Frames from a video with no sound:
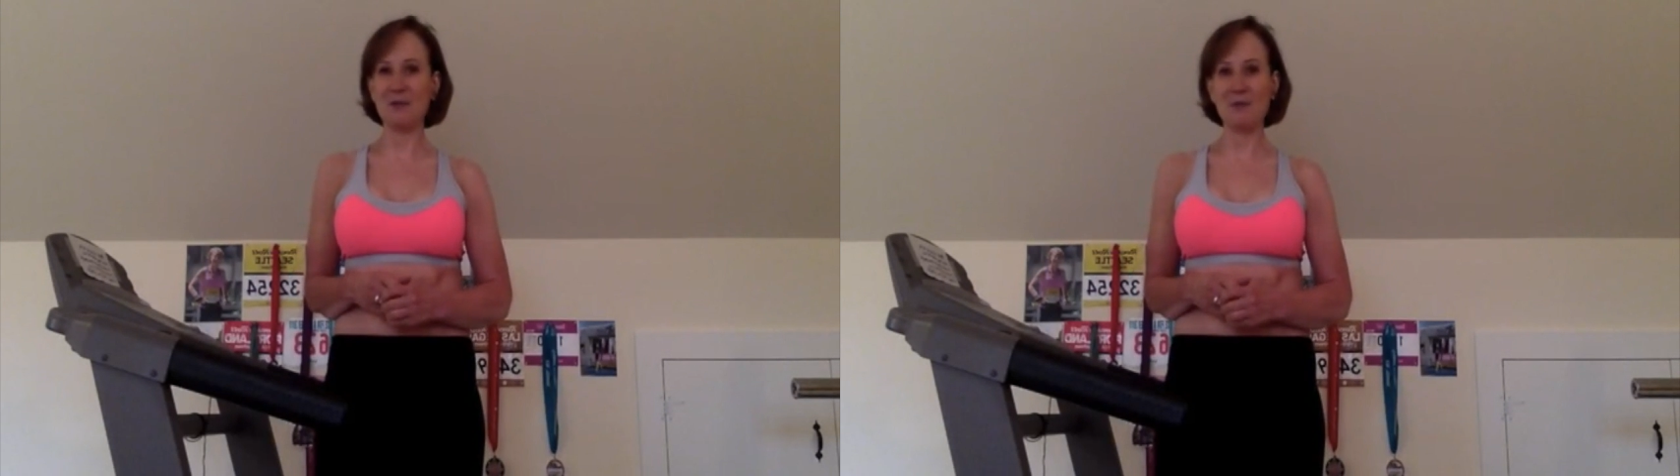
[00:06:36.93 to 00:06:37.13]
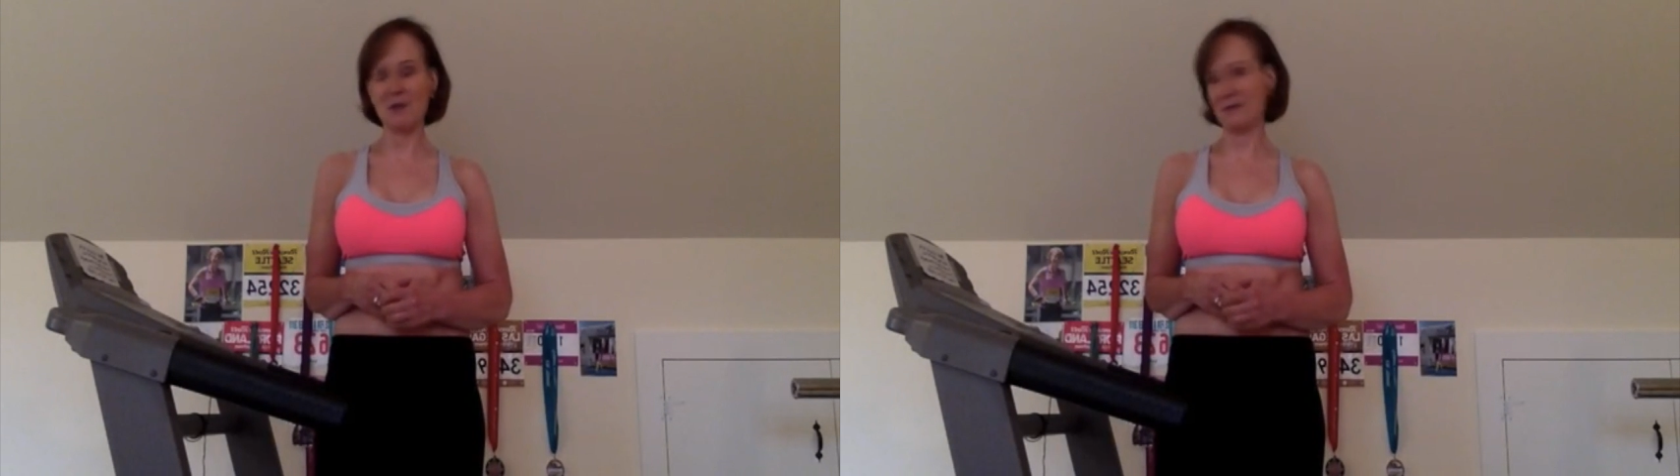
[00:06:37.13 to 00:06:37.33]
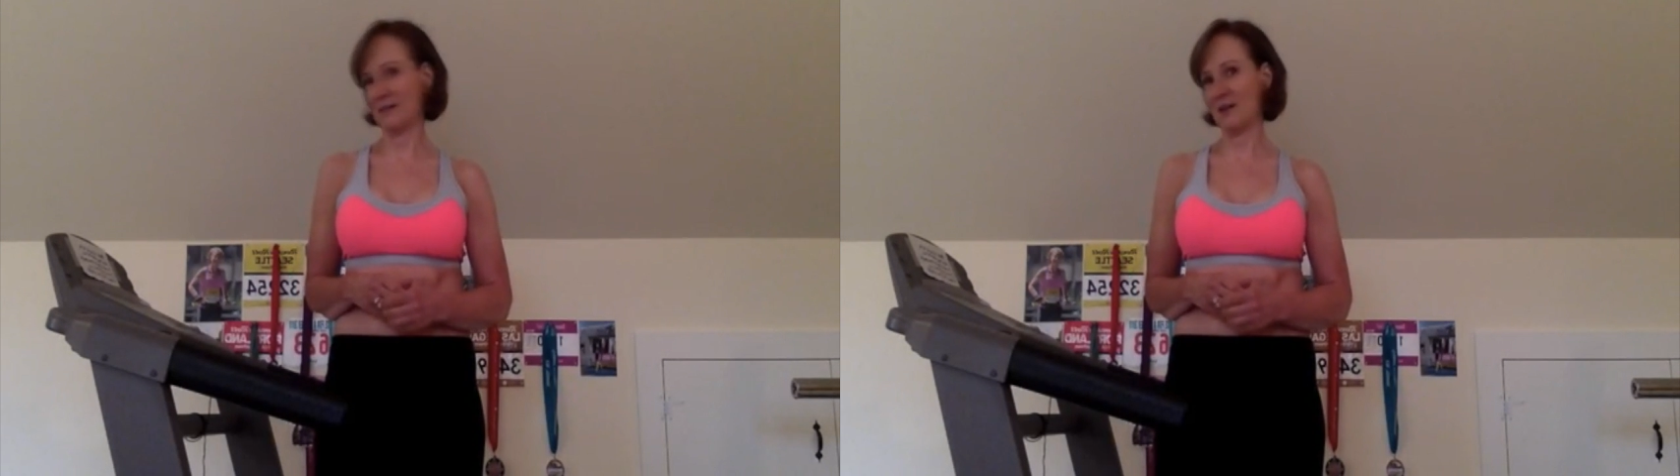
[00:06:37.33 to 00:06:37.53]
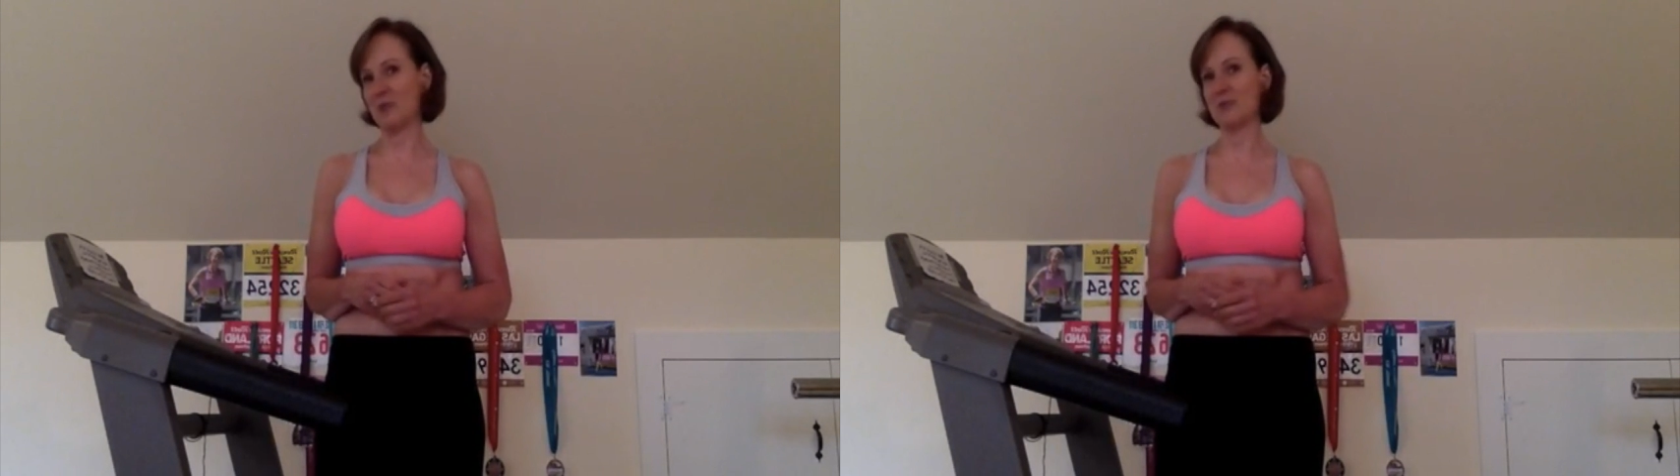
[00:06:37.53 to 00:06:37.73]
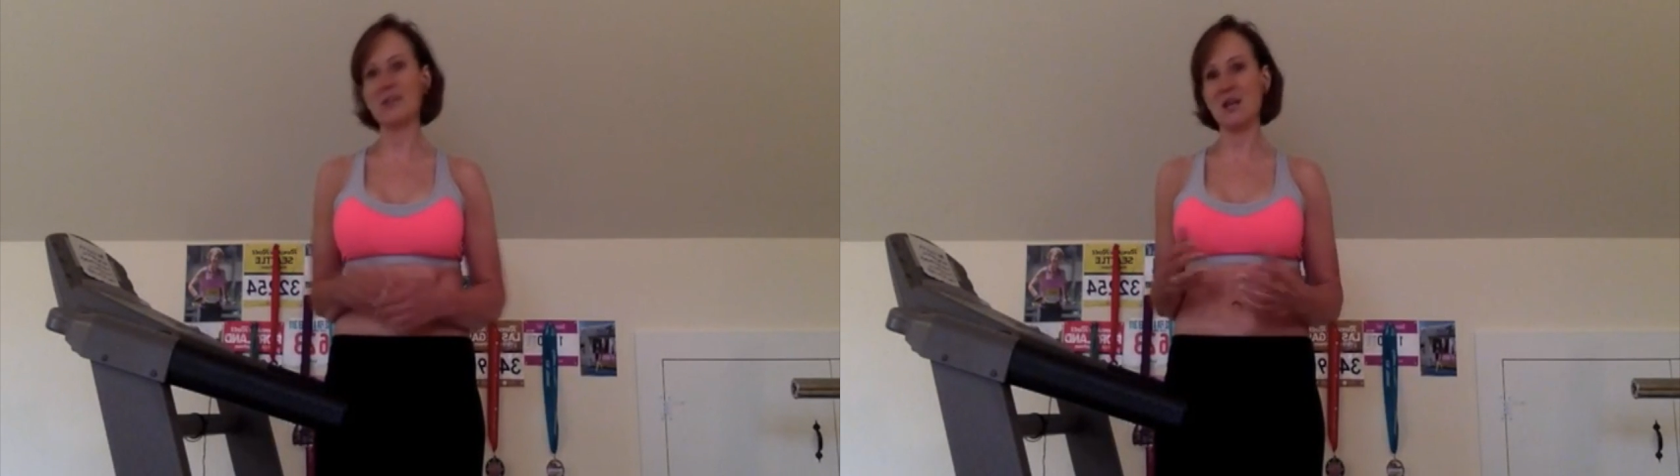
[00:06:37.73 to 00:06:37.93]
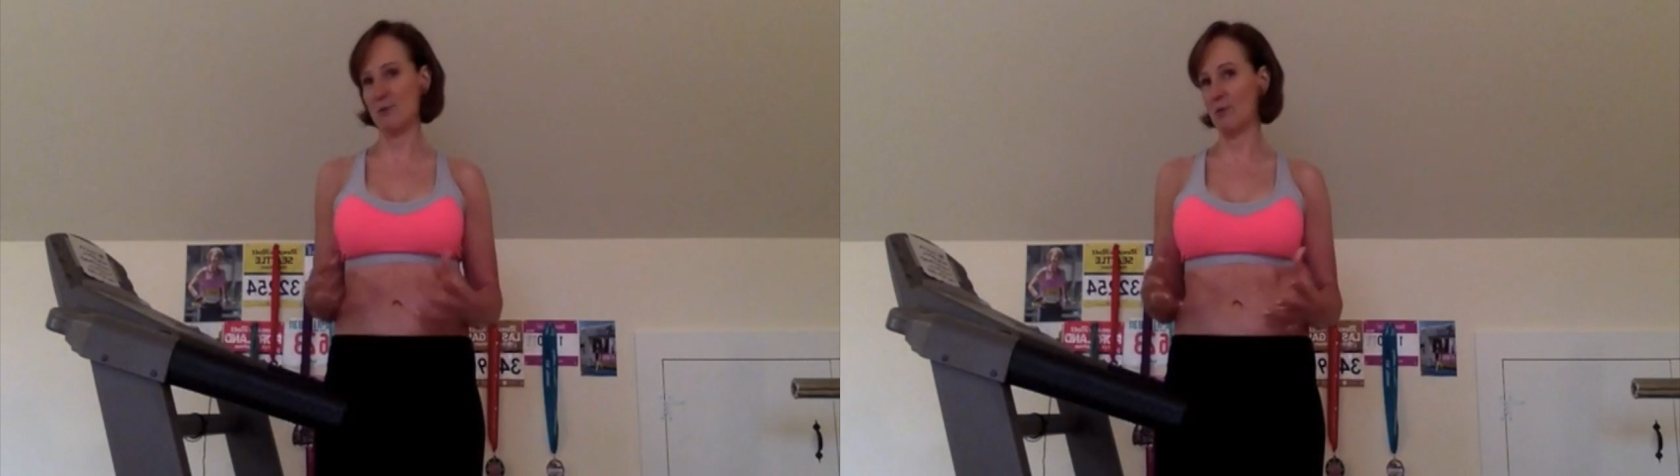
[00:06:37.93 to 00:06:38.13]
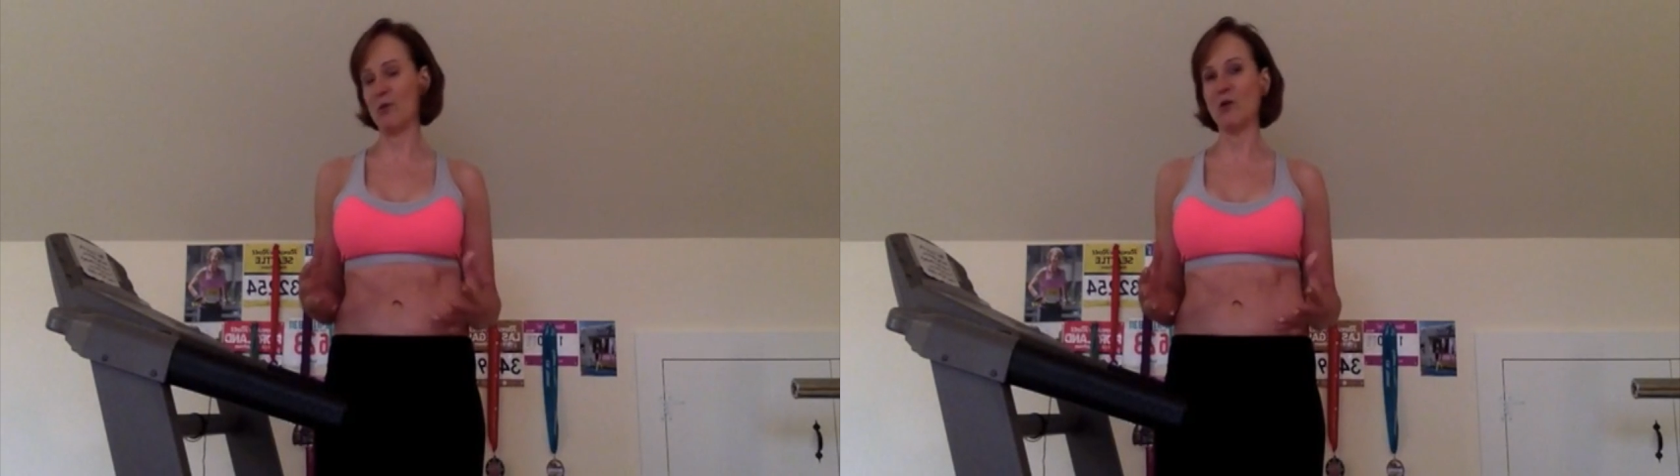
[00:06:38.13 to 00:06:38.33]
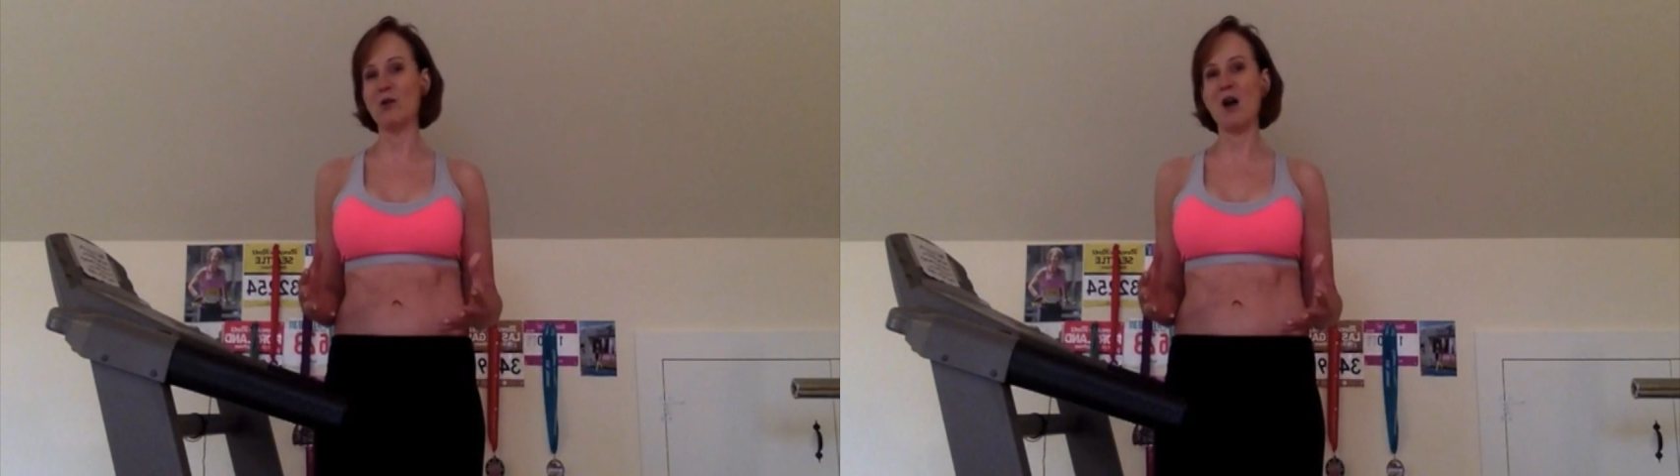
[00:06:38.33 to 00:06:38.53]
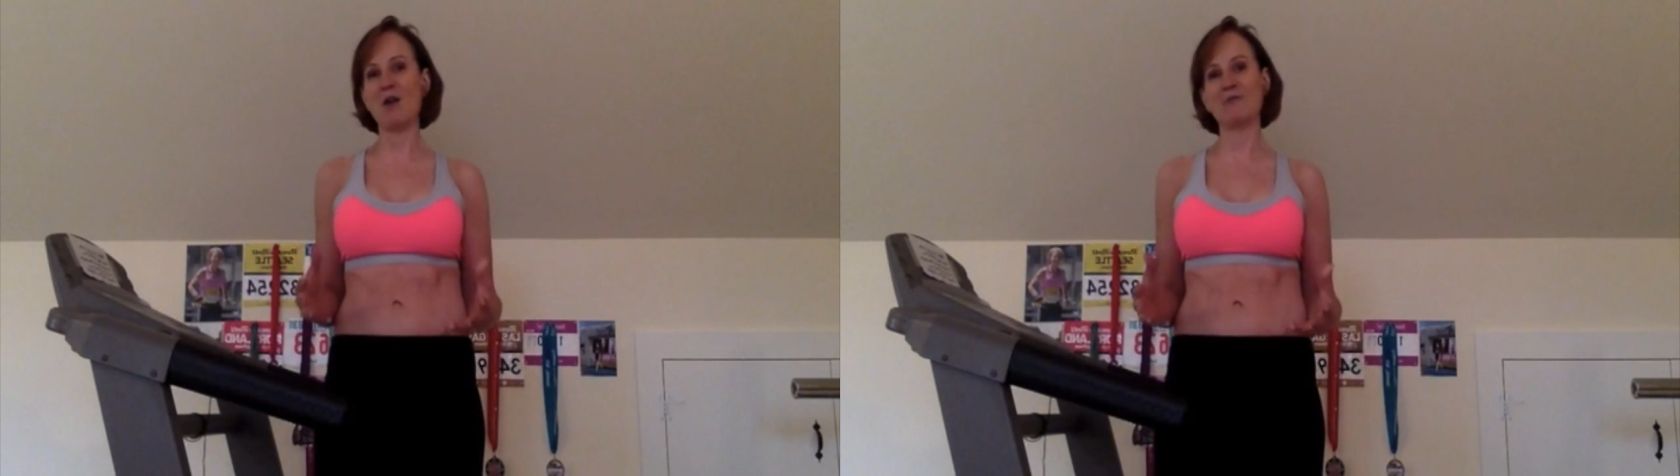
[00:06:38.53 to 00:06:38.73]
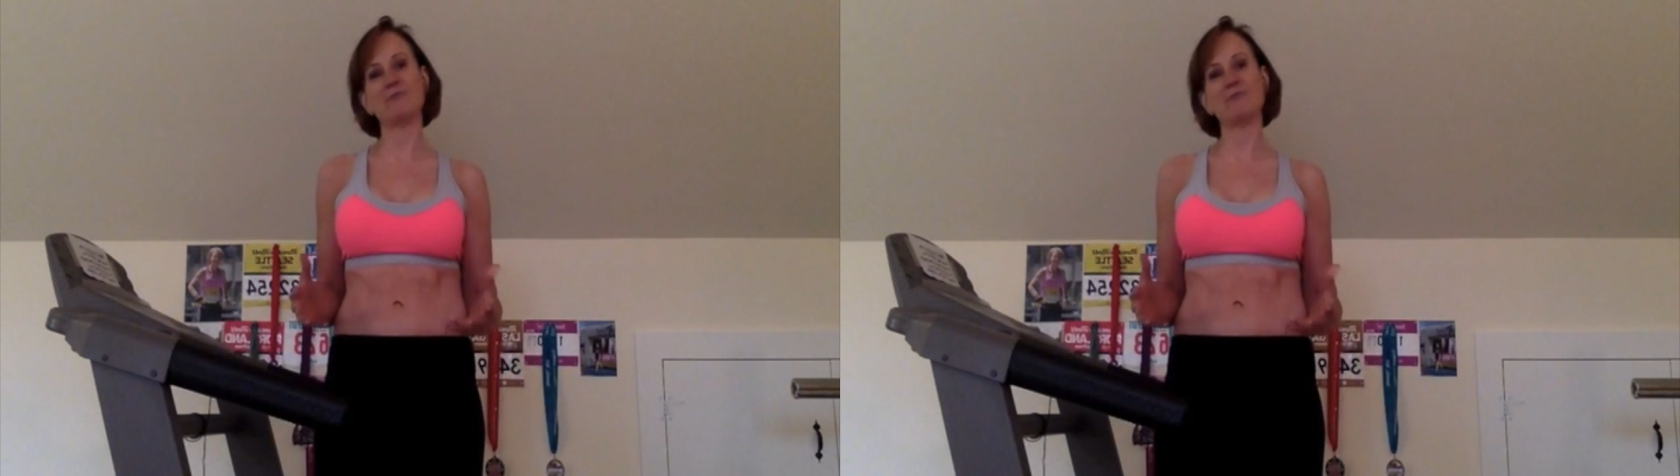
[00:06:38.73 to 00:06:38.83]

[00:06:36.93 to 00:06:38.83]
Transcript: pounds that I was capable of